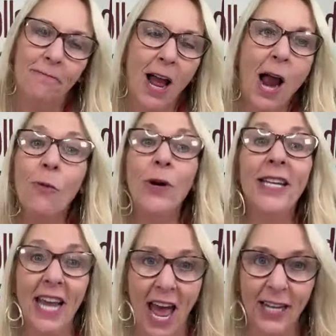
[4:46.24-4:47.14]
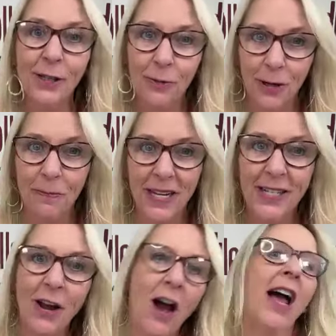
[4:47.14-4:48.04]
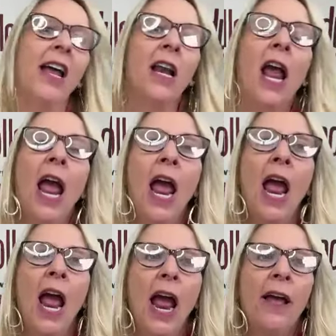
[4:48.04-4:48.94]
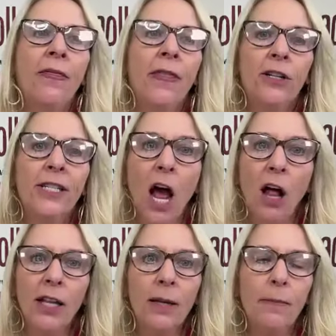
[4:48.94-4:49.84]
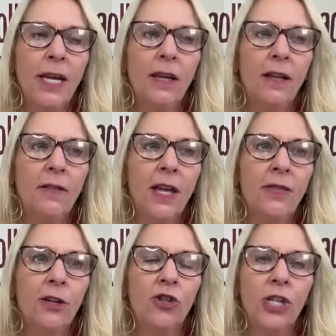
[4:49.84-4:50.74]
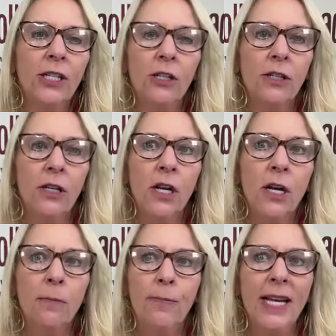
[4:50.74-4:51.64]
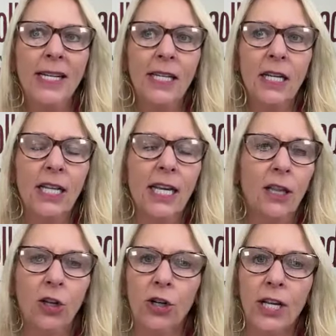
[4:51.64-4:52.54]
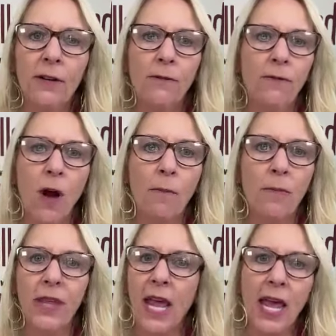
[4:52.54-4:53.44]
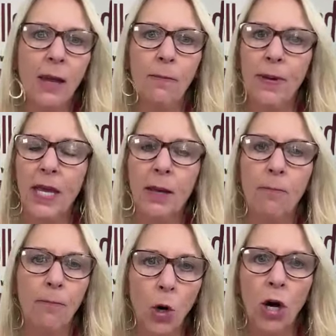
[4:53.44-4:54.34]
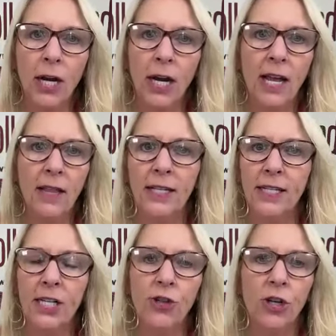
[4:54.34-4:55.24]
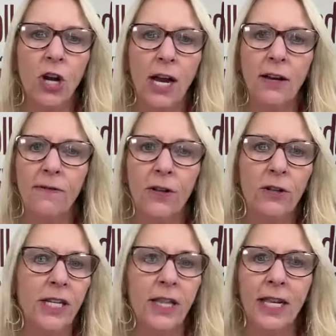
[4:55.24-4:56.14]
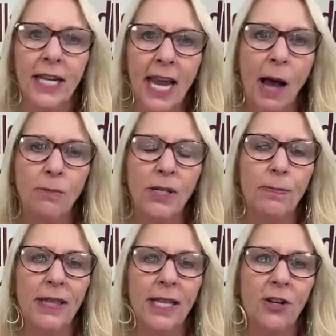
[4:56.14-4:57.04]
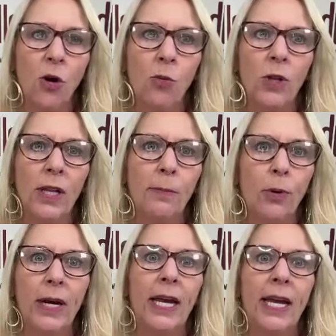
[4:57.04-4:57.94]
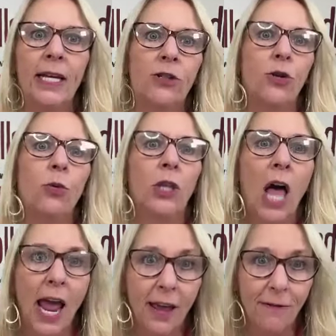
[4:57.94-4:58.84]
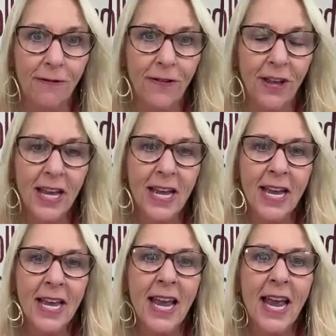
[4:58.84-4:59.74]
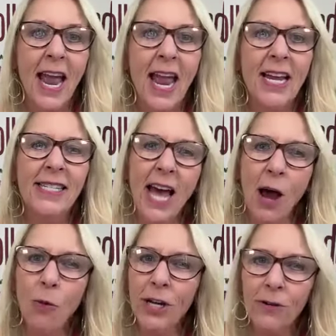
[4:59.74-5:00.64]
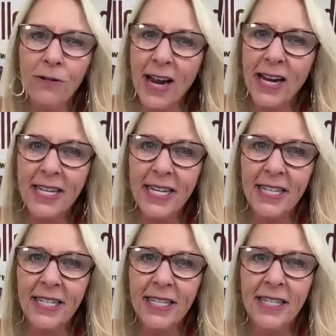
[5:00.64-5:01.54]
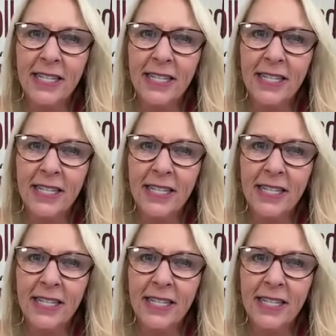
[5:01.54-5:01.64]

I would guess, would be taught. And they're telling me that they're just basically learning from the AP book and the teacher kind of fills in the gaps, but they don't really bring it to life. Is that what you're finding?